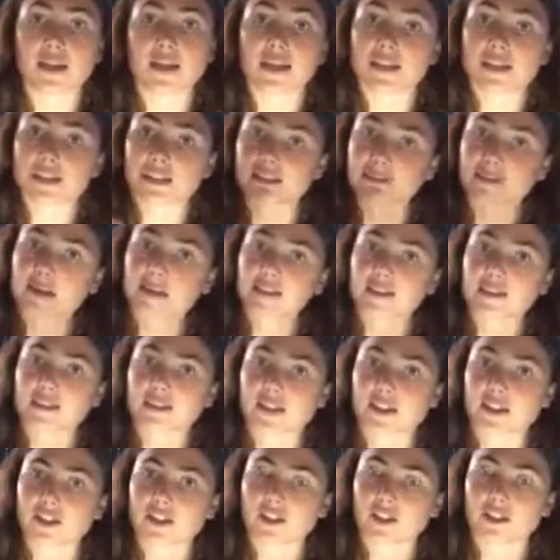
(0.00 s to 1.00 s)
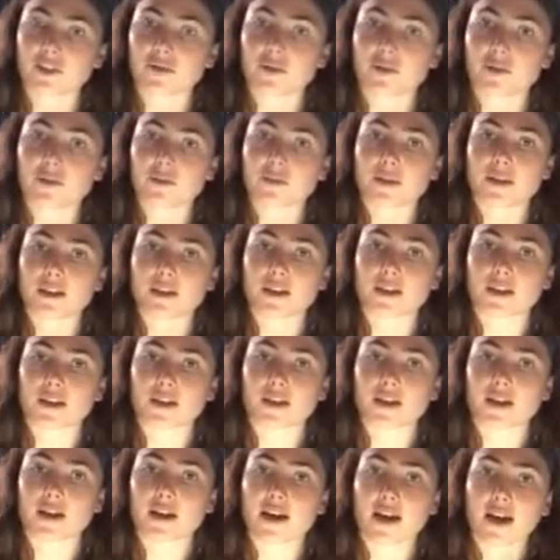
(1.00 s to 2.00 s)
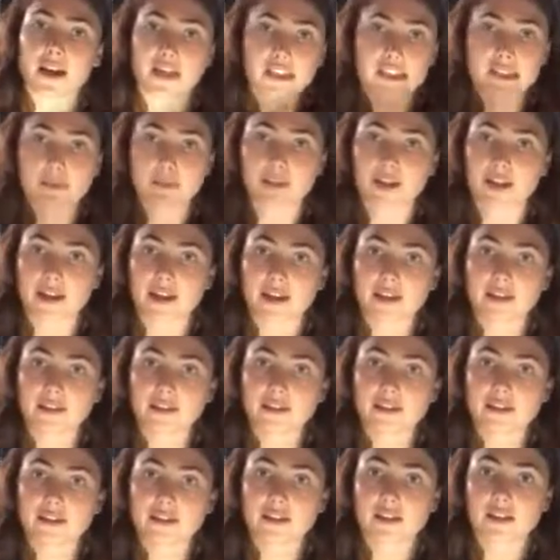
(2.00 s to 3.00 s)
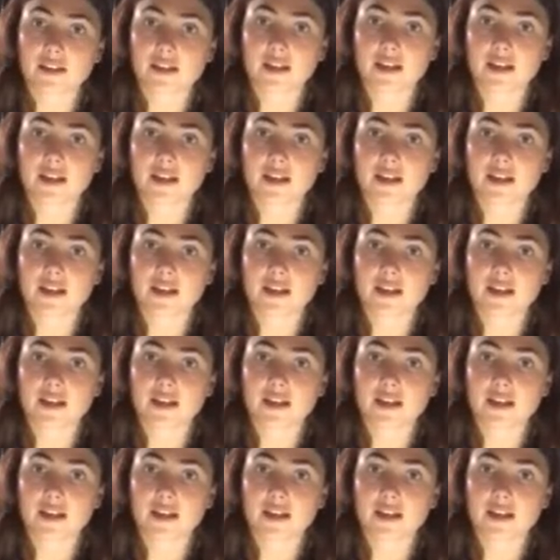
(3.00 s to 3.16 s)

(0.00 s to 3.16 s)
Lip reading: in Smetana section would be explained,